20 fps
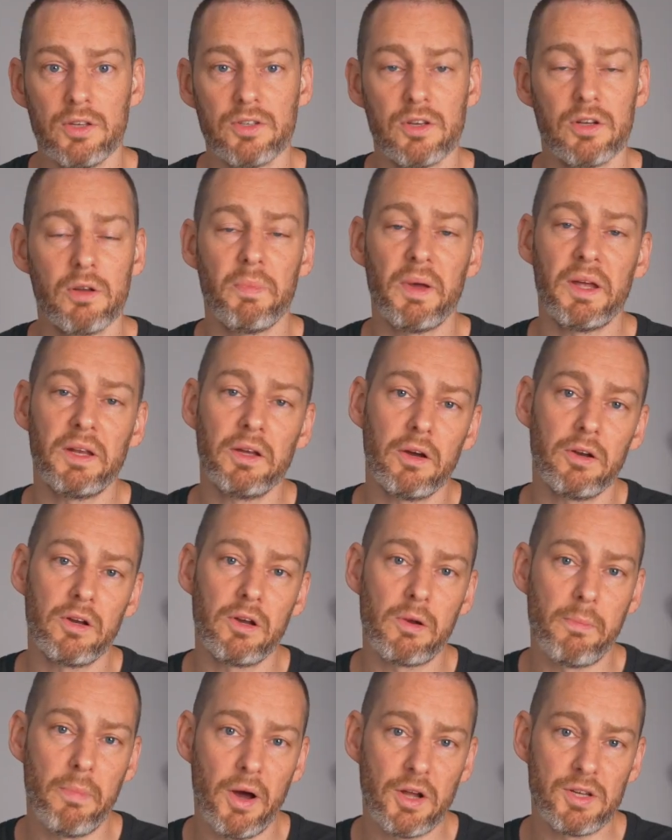So depending on
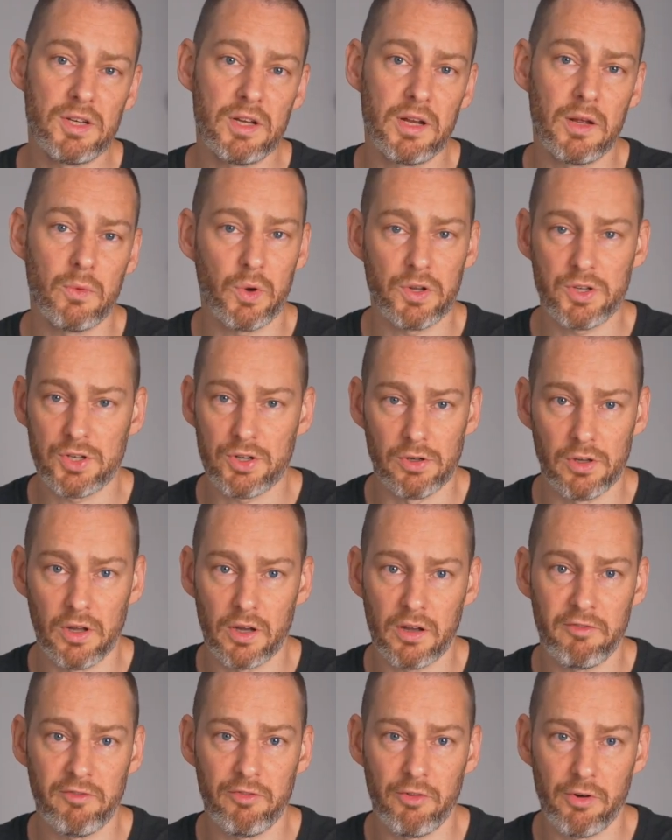your budget and what you're
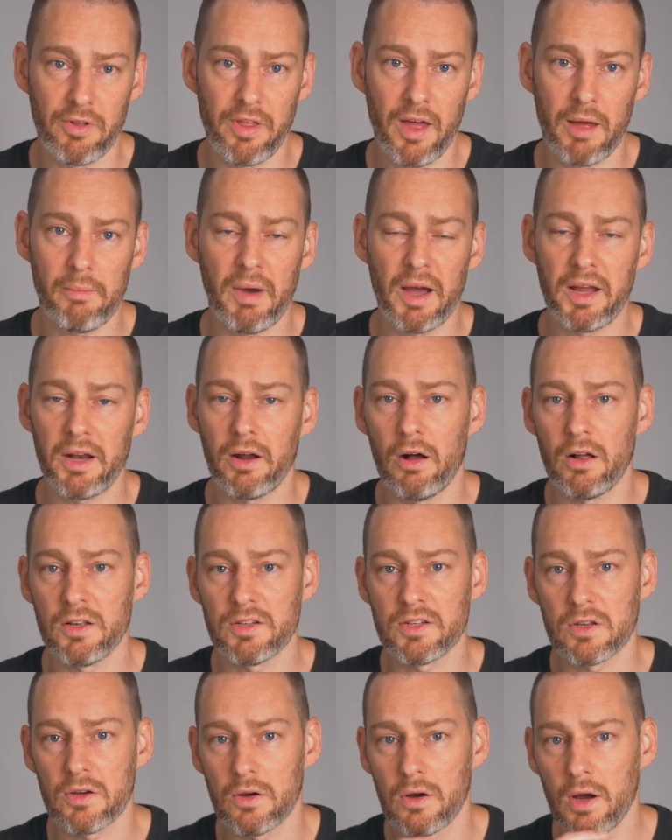looking for, that might
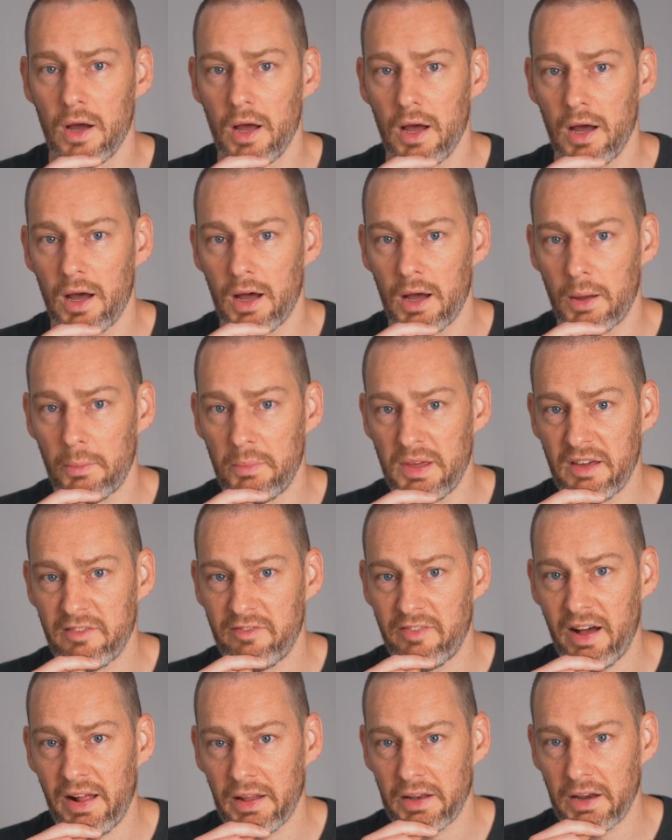also be a
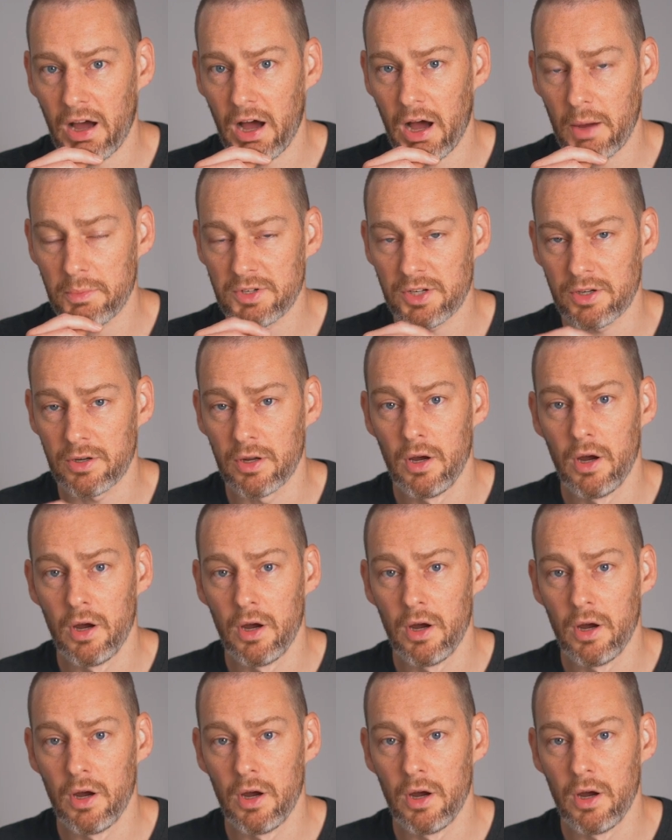valid option.